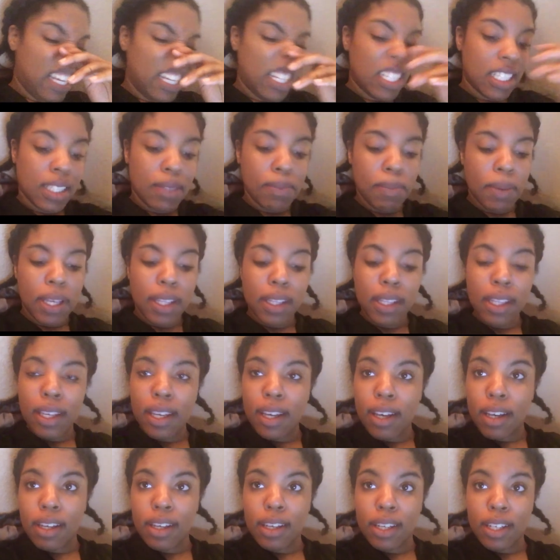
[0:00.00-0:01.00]
it's mainly
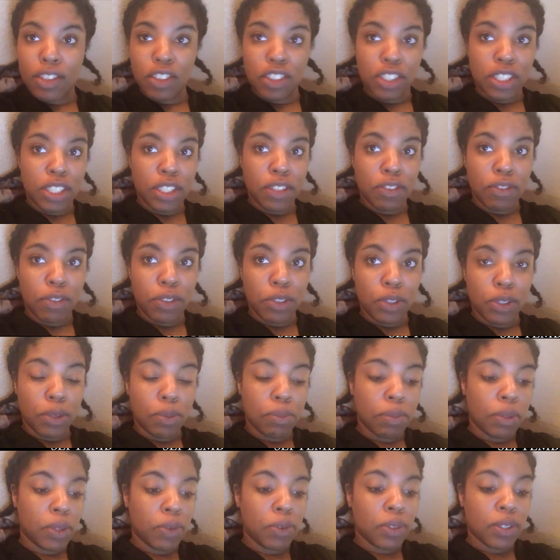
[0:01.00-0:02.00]
undigested food,
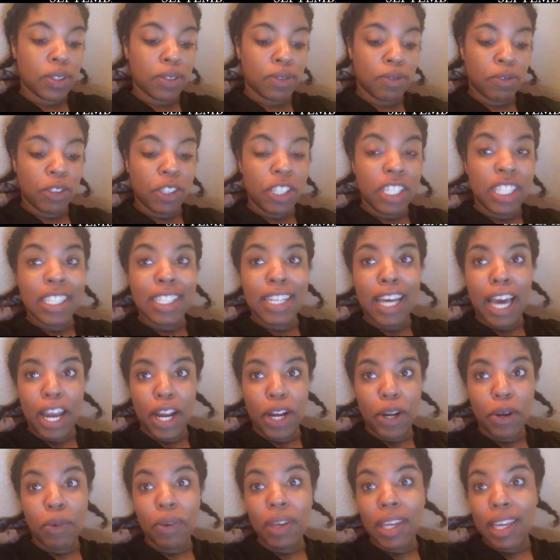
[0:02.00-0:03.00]
but it was for an
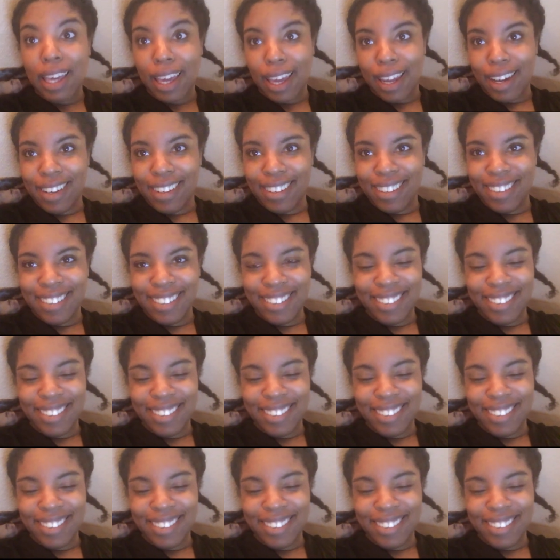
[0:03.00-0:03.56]
entire weekend.